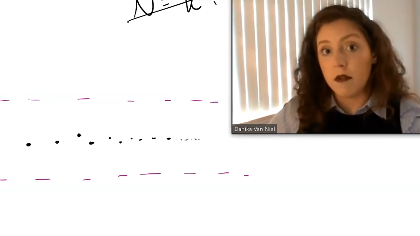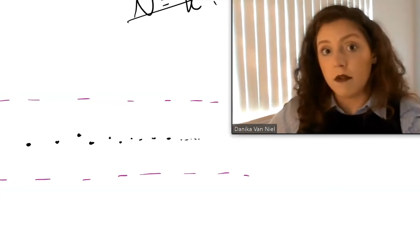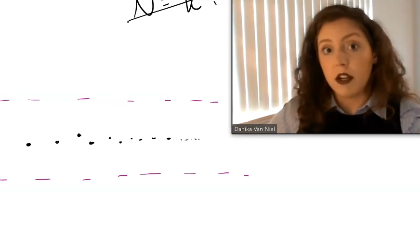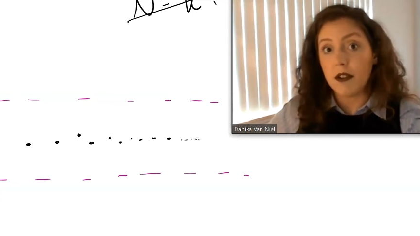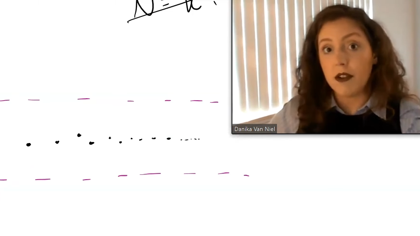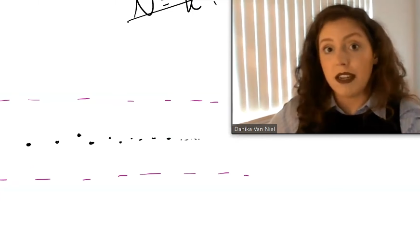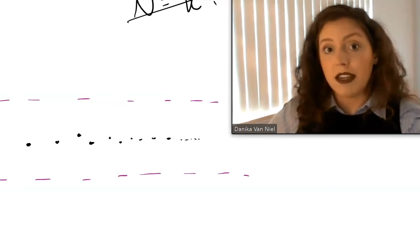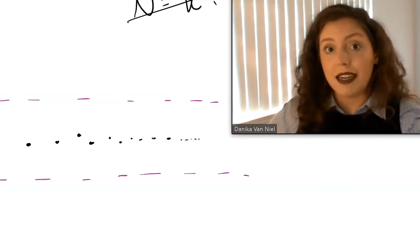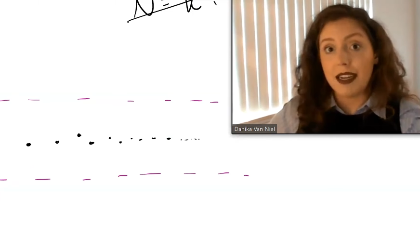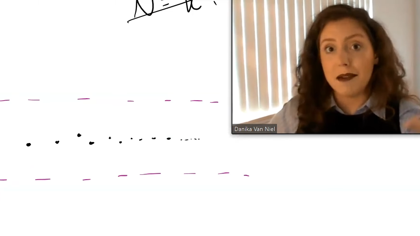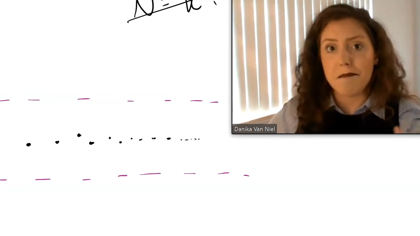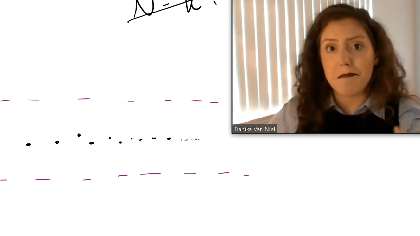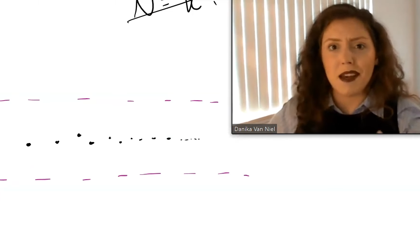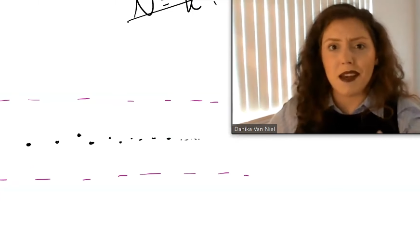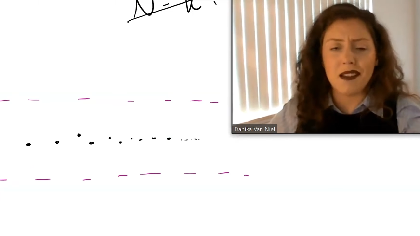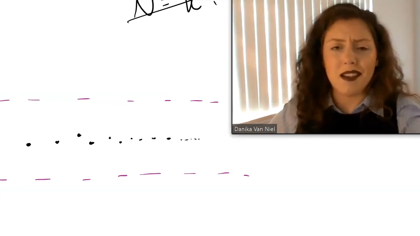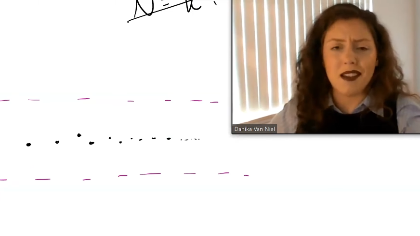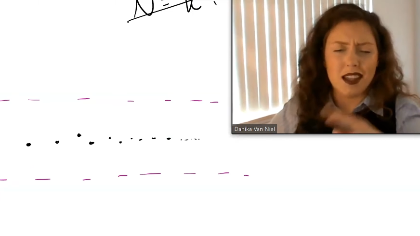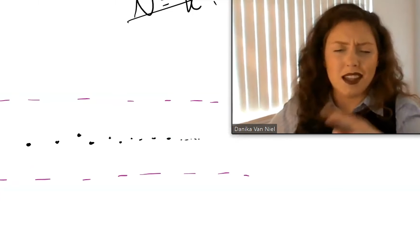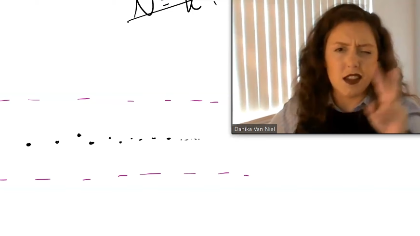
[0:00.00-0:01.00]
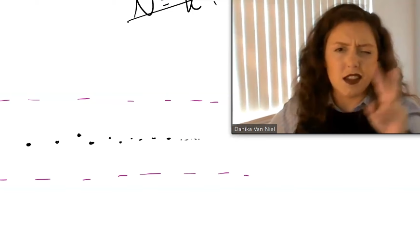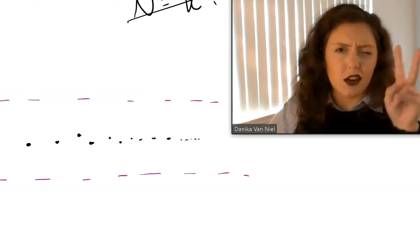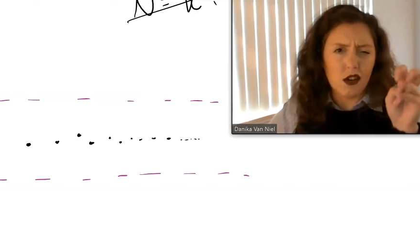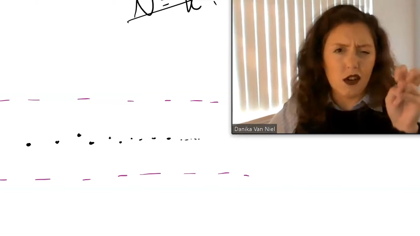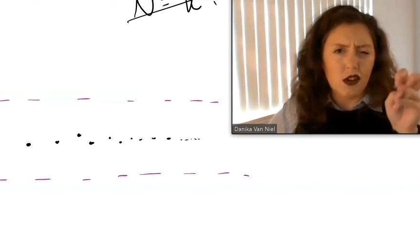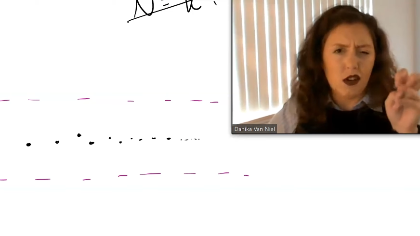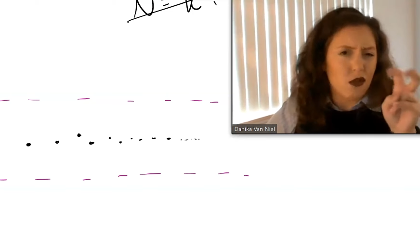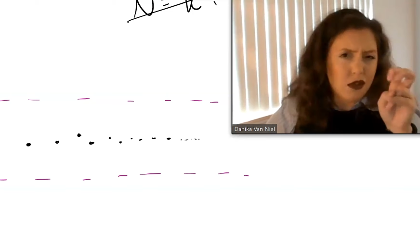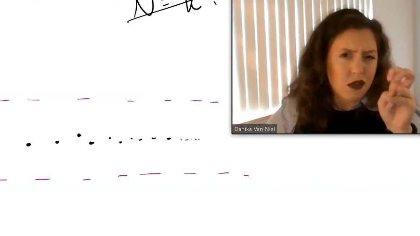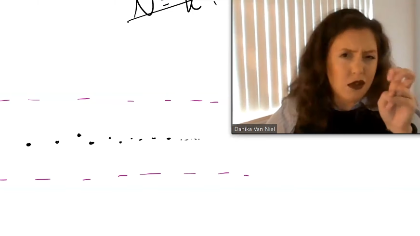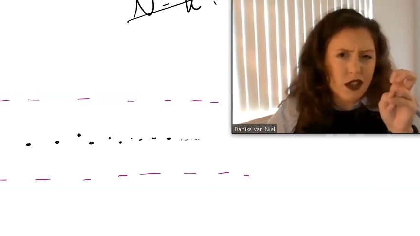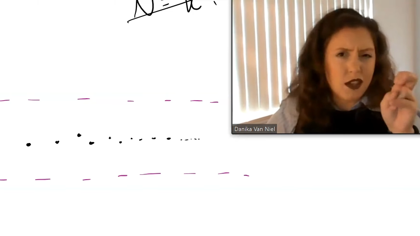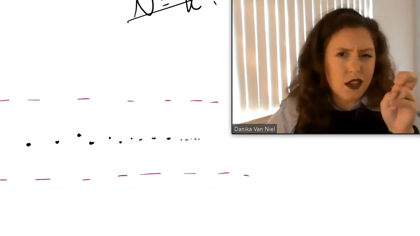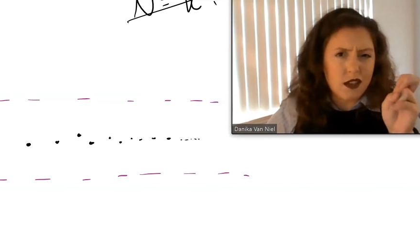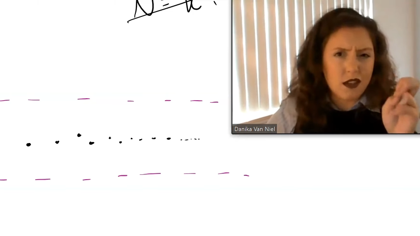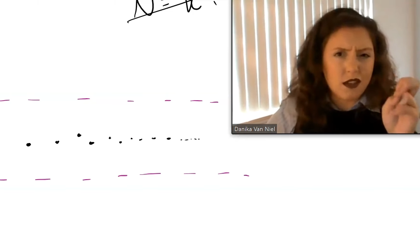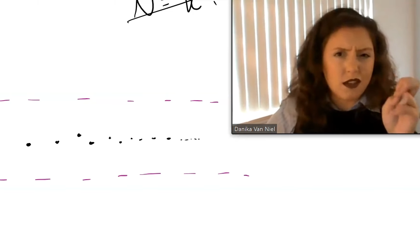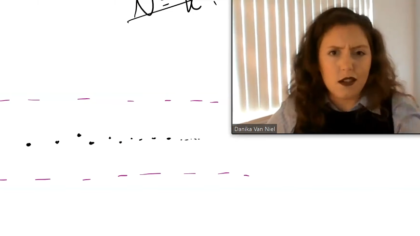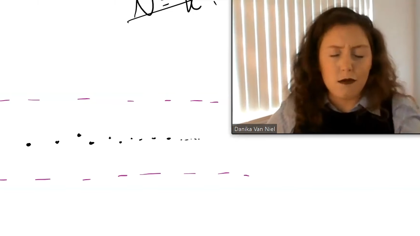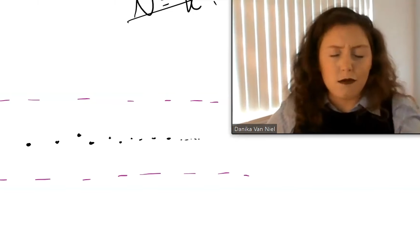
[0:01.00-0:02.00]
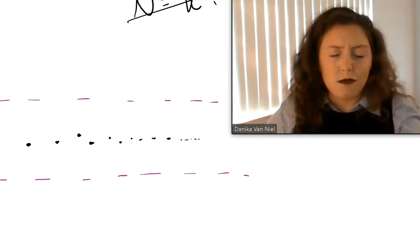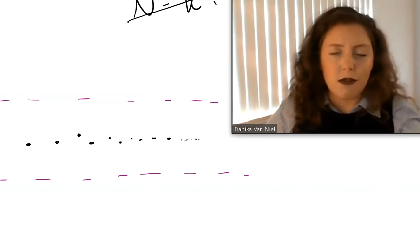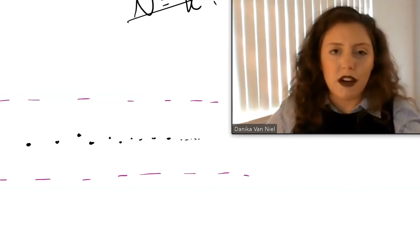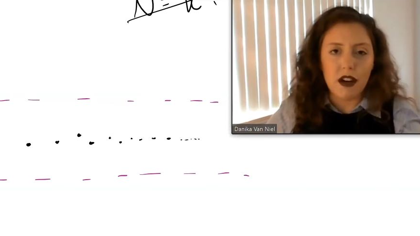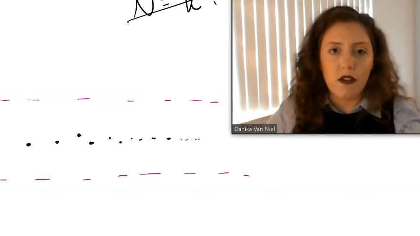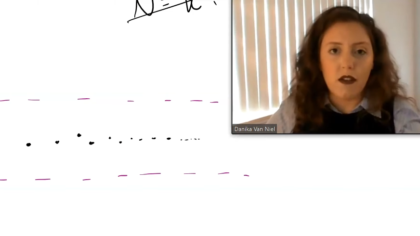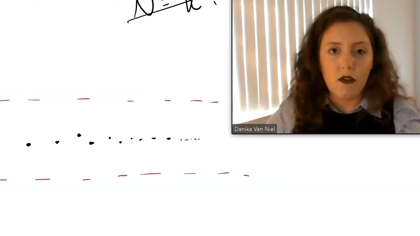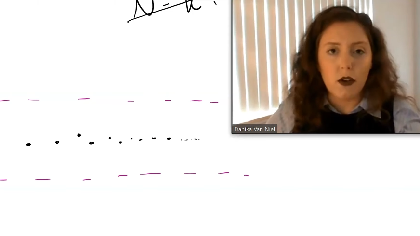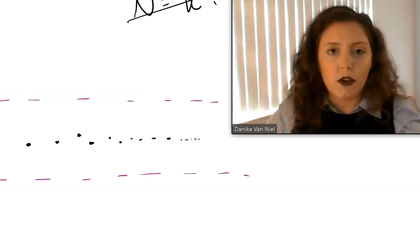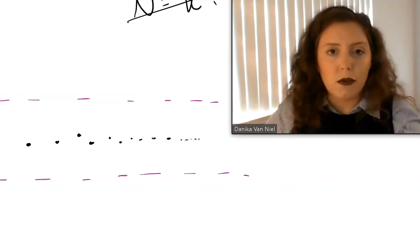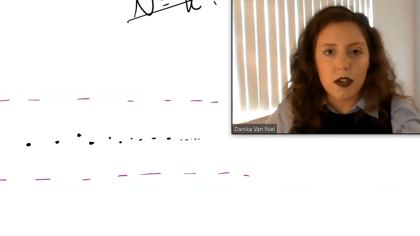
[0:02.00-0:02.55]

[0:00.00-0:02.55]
We don't need to pick like the closest or whatever.